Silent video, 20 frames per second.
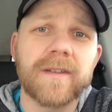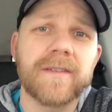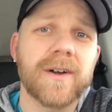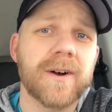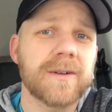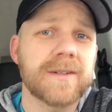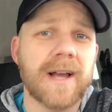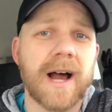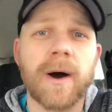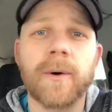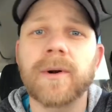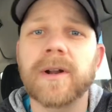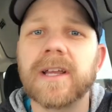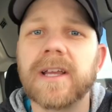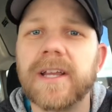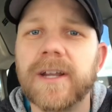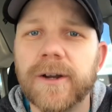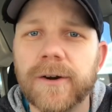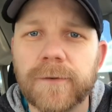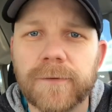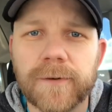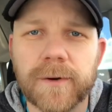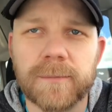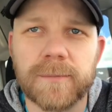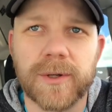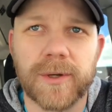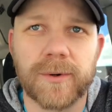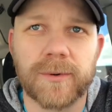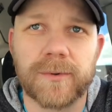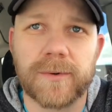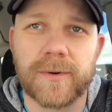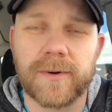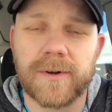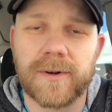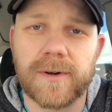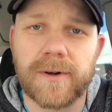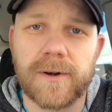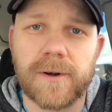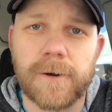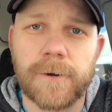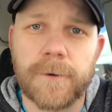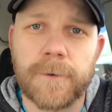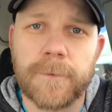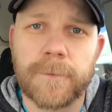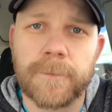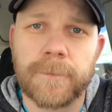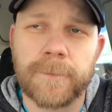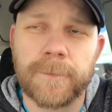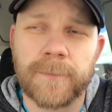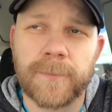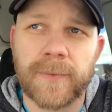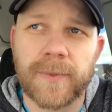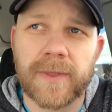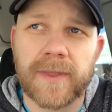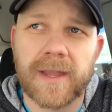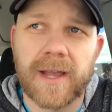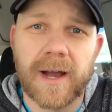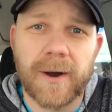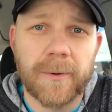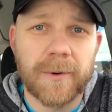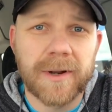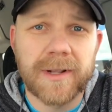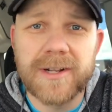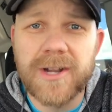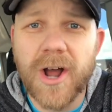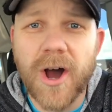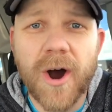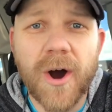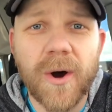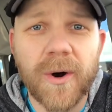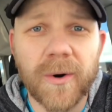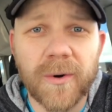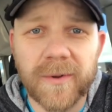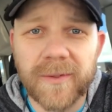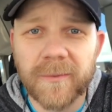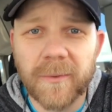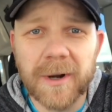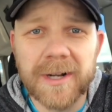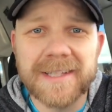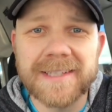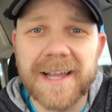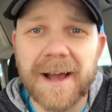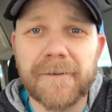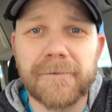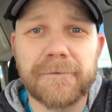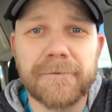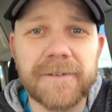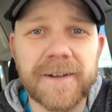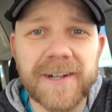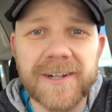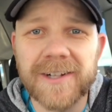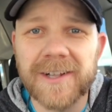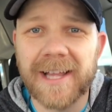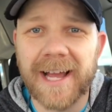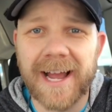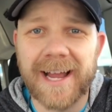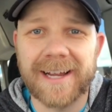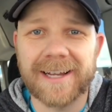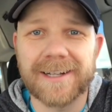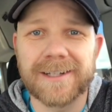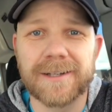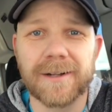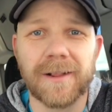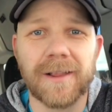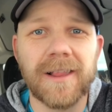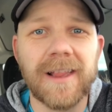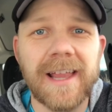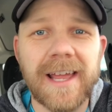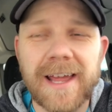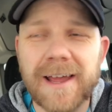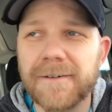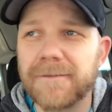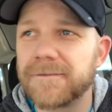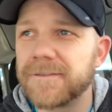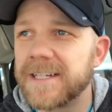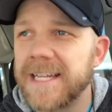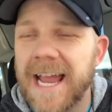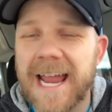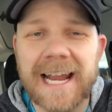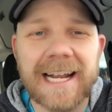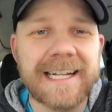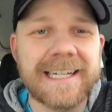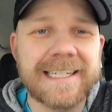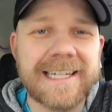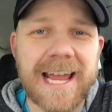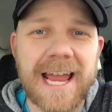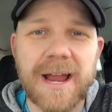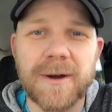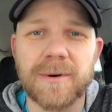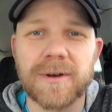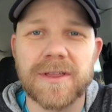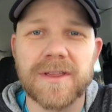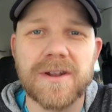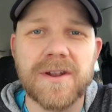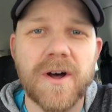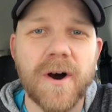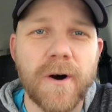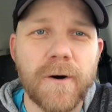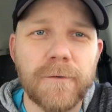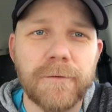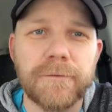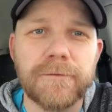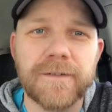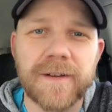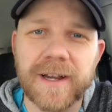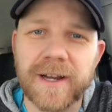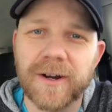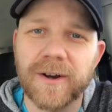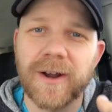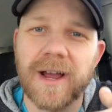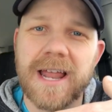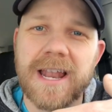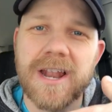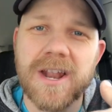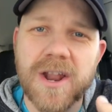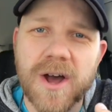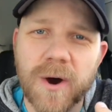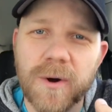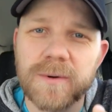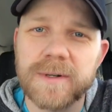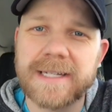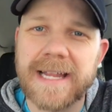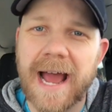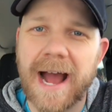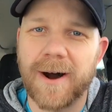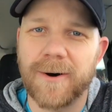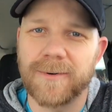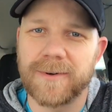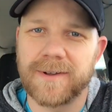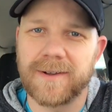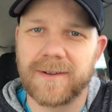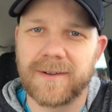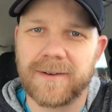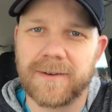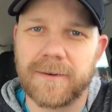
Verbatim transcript: of those, I want to hear from you. I want to know what does that feel like to live day to day with no fear and no doubt?